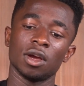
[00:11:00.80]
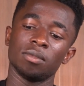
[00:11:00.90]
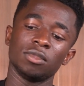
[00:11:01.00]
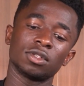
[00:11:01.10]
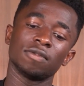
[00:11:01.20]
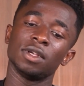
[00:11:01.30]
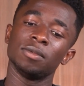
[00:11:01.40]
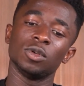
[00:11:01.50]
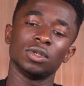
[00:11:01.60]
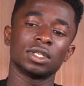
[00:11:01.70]
most of them
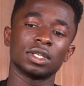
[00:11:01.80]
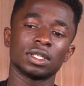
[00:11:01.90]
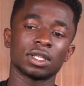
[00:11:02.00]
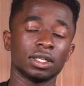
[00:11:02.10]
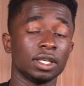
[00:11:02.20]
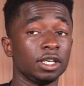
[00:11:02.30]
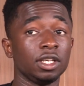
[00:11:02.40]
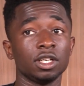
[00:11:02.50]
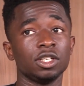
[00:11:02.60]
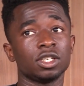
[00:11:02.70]
don't understand the
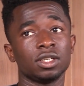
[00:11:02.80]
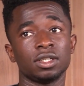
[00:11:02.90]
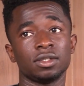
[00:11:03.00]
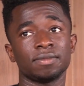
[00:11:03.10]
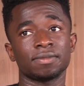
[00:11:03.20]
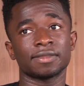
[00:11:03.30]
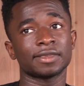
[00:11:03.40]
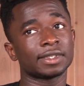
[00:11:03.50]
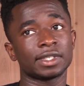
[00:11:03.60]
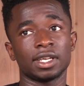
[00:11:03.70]
English, and then
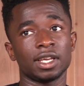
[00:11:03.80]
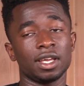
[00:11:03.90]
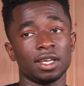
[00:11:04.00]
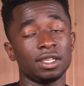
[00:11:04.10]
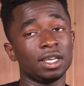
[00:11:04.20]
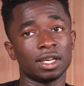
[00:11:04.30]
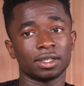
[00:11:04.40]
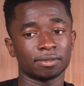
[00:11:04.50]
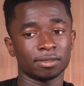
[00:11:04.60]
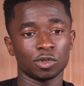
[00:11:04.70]

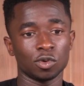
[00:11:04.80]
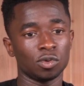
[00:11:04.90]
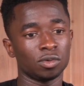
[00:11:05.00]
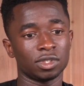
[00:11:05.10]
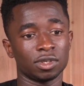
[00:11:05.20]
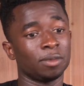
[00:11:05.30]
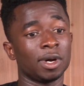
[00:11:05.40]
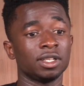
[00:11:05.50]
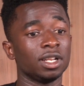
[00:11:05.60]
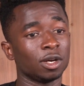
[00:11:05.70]
so it's all
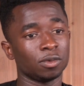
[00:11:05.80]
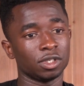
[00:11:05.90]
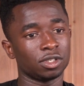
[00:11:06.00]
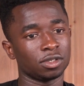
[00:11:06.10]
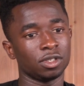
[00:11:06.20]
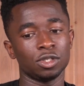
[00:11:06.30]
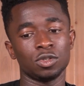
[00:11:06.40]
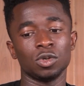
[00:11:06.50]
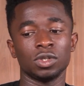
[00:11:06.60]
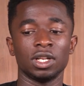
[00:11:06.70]
about the language. You need to
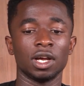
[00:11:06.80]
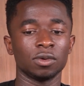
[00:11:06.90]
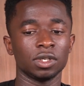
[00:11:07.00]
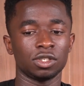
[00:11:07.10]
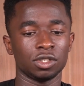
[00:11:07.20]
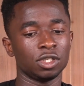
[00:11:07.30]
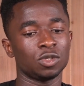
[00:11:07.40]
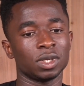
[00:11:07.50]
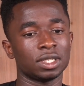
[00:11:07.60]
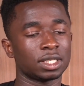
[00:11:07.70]
know the language, you need
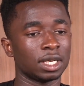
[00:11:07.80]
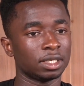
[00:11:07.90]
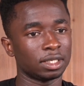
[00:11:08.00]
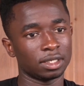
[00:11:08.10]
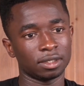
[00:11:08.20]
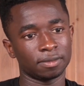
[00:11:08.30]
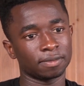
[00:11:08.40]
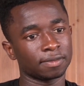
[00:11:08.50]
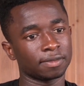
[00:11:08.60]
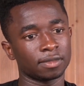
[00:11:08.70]
to understand, and then
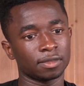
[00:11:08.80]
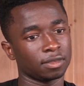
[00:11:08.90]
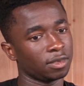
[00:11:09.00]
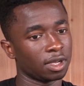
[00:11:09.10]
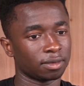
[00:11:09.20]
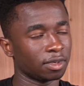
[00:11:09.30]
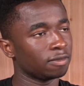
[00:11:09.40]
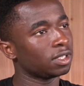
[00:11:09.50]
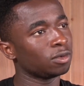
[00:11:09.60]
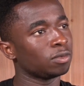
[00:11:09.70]

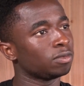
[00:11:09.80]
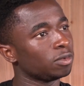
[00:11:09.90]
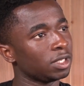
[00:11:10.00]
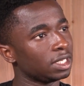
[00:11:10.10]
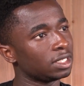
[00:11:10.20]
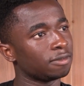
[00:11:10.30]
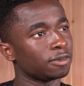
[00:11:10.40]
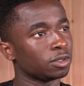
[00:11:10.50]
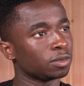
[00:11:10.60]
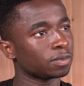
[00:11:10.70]
everything will be easy
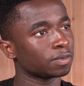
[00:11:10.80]
for you.